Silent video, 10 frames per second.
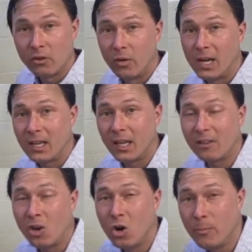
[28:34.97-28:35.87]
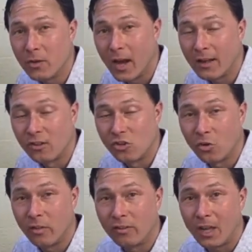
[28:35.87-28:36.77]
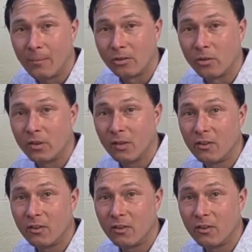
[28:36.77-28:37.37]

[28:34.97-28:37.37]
So in any case, I hope you guys enjoyed this episode,